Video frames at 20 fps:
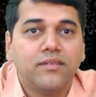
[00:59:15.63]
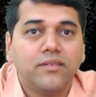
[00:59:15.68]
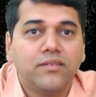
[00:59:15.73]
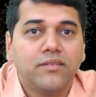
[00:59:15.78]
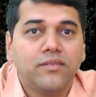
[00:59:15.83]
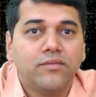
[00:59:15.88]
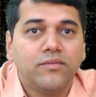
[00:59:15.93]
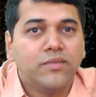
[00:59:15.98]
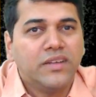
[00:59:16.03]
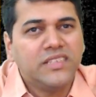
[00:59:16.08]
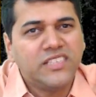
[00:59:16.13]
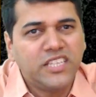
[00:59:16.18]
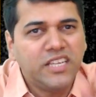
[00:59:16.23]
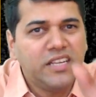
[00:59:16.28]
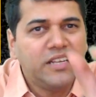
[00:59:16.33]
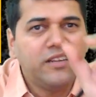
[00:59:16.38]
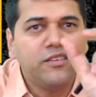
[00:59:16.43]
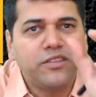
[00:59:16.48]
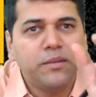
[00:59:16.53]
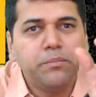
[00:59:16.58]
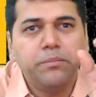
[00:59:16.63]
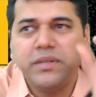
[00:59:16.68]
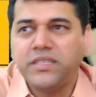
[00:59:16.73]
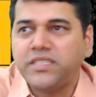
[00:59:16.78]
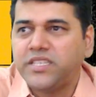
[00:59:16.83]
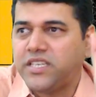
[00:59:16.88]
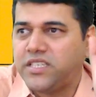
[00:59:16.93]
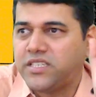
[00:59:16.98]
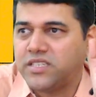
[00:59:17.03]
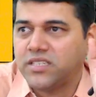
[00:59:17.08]
One simple
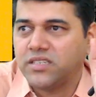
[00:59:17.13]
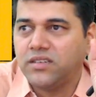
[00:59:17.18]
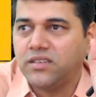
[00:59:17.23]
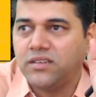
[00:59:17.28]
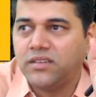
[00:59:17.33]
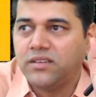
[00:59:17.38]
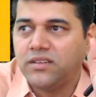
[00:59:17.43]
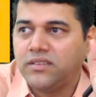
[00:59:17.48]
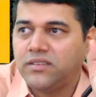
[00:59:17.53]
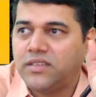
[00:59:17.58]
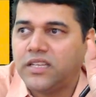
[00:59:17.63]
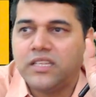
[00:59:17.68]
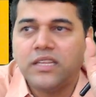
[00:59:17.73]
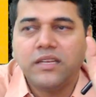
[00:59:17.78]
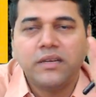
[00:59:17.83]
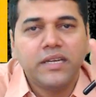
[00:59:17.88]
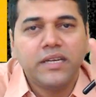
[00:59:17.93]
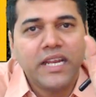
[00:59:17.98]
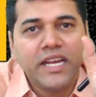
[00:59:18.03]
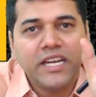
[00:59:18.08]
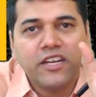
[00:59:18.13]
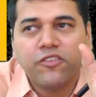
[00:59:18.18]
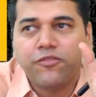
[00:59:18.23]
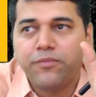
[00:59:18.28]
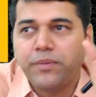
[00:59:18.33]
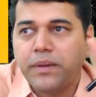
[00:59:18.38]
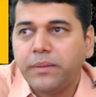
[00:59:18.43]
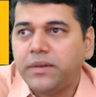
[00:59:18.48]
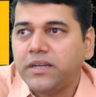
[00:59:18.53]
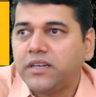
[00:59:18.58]
change, that the date of
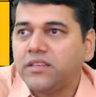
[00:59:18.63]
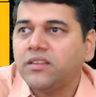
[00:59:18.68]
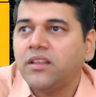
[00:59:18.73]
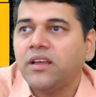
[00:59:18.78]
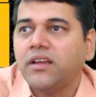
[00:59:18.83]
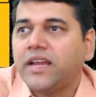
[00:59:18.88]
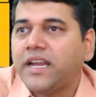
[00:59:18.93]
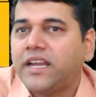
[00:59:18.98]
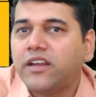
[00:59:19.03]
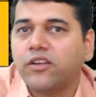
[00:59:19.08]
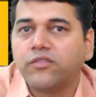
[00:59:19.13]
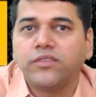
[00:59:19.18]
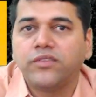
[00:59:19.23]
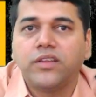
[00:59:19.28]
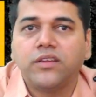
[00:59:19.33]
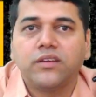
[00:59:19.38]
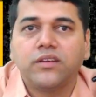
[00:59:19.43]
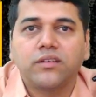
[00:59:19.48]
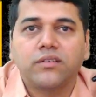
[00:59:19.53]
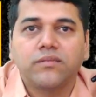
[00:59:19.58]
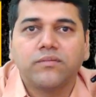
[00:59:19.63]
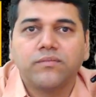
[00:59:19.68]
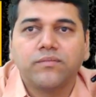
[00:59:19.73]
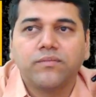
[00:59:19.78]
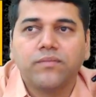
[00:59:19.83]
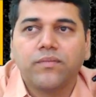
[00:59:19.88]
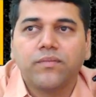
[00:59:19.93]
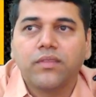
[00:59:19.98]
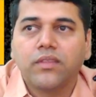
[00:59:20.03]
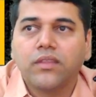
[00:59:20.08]
payment is the end of the year.
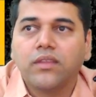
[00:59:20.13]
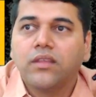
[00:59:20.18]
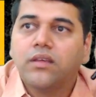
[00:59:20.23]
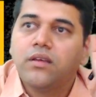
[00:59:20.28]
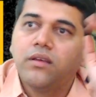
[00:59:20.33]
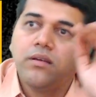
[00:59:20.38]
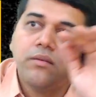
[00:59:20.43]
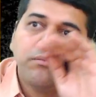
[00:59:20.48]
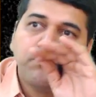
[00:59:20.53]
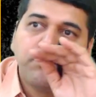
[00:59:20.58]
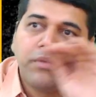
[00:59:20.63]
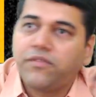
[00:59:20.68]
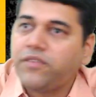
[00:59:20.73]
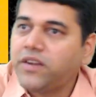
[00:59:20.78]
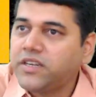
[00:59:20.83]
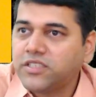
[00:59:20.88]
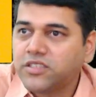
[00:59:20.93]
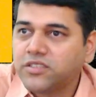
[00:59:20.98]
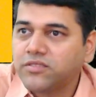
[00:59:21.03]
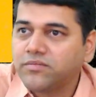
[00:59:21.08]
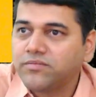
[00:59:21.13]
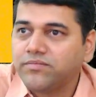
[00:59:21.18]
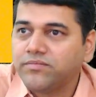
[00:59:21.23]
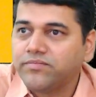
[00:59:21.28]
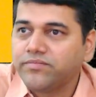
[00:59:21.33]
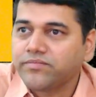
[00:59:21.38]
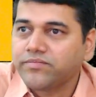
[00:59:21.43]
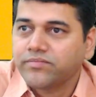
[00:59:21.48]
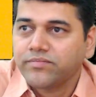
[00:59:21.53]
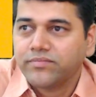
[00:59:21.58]
Perfect?
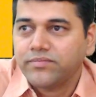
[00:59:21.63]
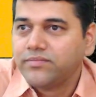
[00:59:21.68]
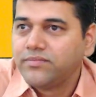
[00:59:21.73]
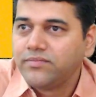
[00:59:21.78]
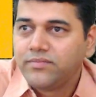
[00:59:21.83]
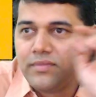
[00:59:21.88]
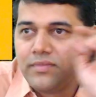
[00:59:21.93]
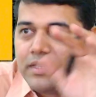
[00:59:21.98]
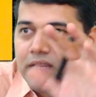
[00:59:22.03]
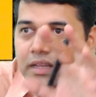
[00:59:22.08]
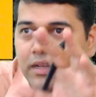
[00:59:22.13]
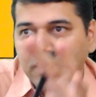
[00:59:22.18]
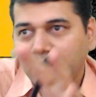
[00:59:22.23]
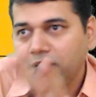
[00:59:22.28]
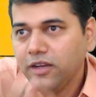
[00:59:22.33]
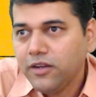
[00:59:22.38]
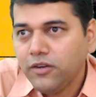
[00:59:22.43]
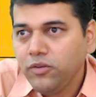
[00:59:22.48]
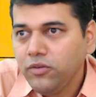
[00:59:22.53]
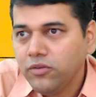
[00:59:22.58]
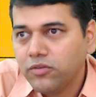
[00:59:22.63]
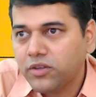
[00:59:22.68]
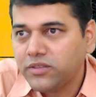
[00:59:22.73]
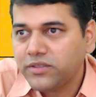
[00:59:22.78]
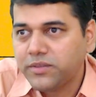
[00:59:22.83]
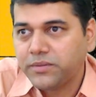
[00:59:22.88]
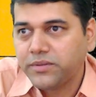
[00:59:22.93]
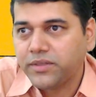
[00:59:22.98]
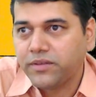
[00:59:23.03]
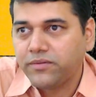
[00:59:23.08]
Clear, no?
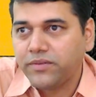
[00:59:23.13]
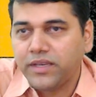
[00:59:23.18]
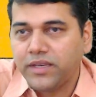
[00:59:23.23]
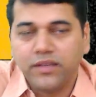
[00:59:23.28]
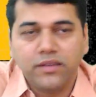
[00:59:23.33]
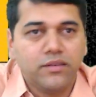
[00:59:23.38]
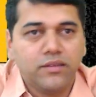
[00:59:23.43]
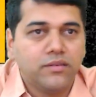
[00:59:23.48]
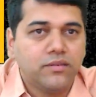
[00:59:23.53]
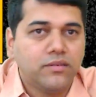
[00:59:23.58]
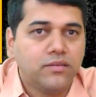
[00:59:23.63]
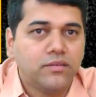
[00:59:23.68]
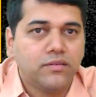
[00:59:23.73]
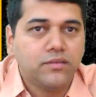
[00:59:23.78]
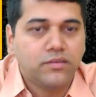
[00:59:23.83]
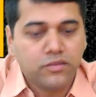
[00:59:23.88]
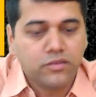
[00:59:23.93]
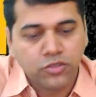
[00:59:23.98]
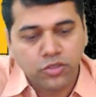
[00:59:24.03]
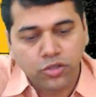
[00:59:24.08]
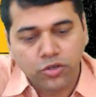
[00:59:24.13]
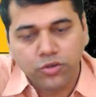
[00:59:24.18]
Concepts are very thorough.